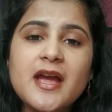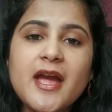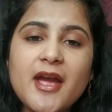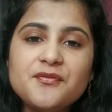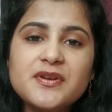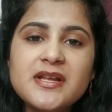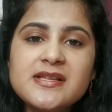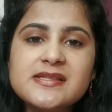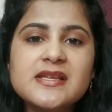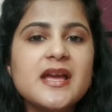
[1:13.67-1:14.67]

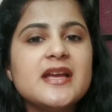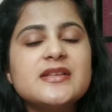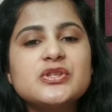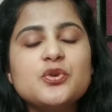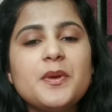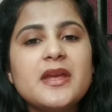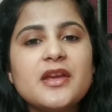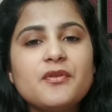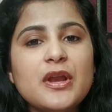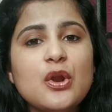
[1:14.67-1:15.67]
evidence is to be
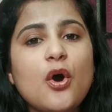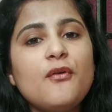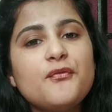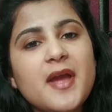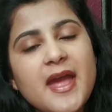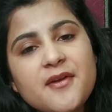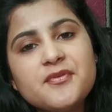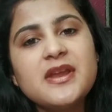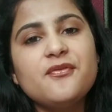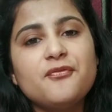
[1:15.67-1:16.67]
given of
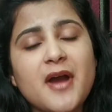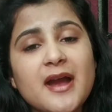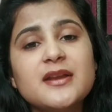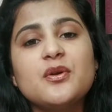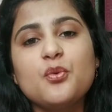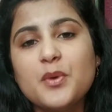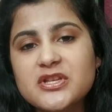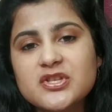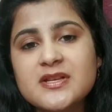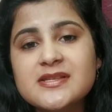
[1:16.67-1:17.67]
every fact,
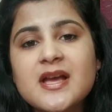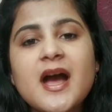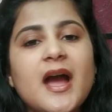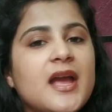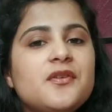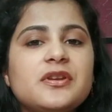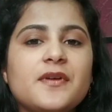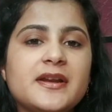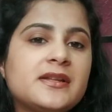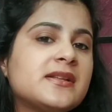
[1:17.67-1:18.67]
which is, I have
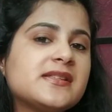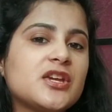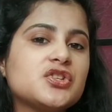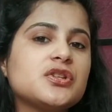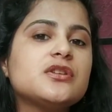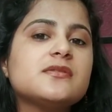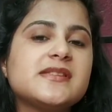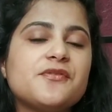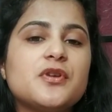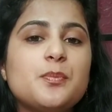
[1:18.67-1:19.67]
divided this section into
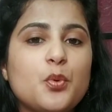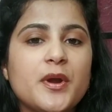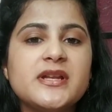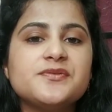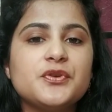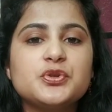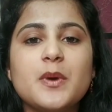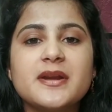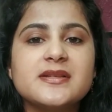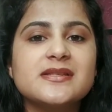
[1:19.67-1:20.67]
several points for you to
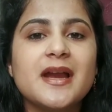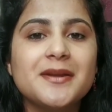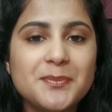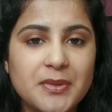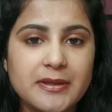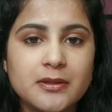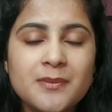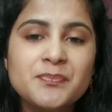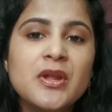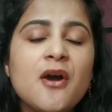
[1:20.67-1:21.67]
understand it better.
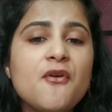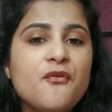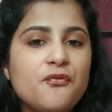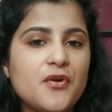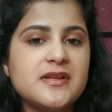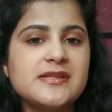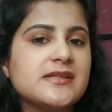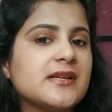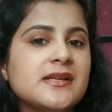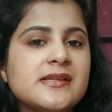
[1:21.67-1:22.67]

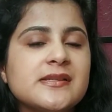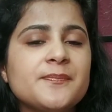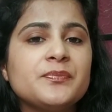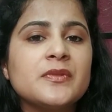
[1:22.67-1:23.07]
First is